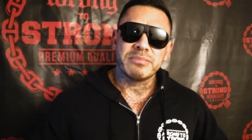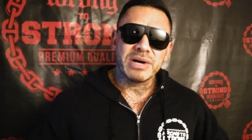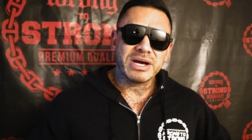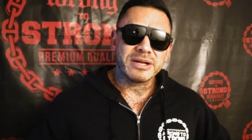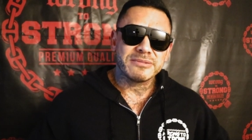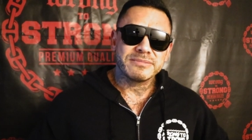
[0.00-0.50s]

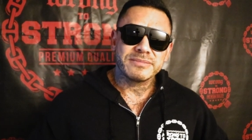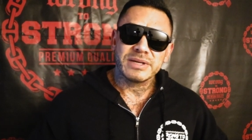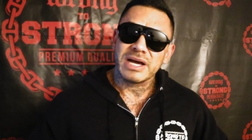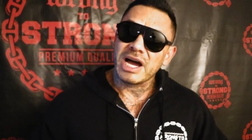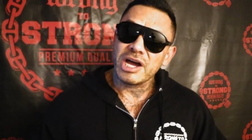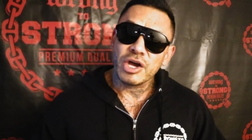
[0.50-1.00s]
But
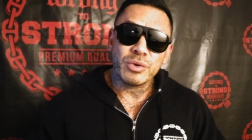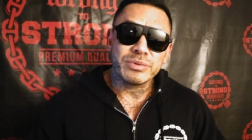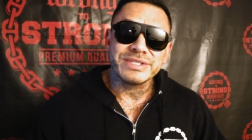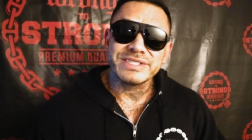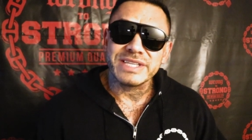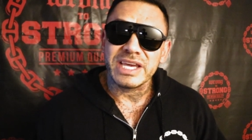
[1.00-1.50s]
I
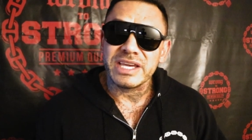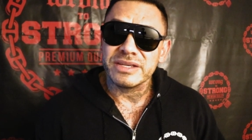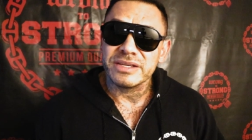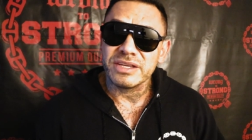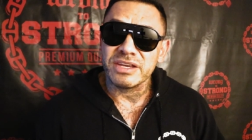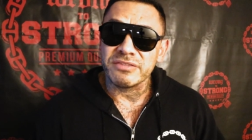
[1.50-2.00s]
always
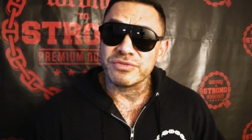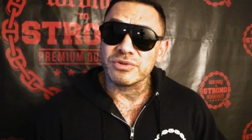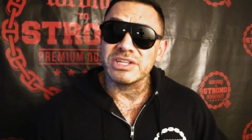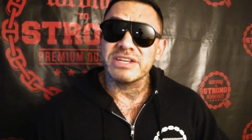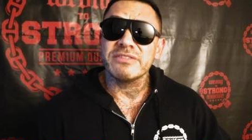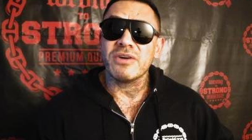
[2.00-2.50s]
say, if
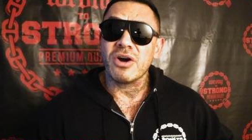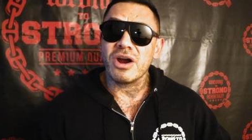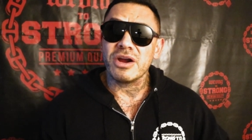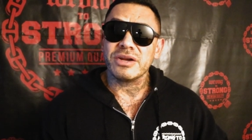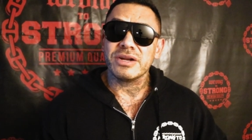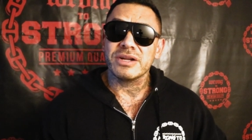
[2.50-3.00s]
you live
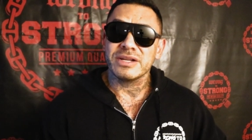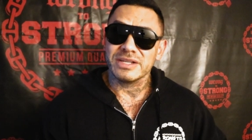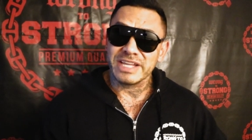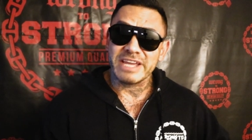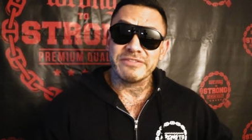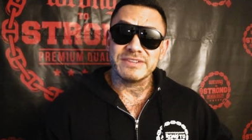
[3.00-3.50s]
hard,
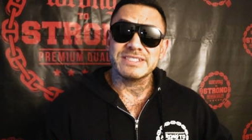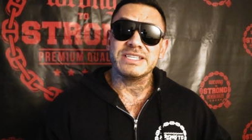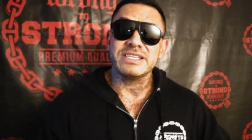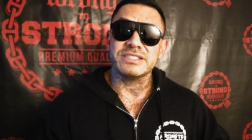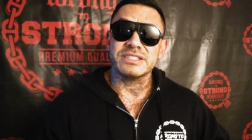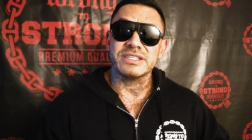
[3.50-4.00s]
life is
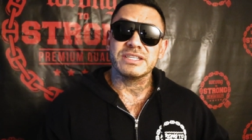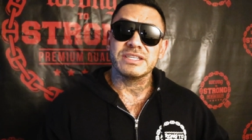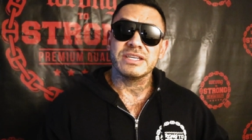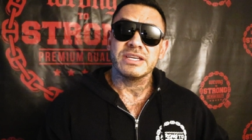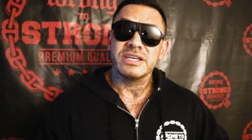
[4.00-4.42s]
easy.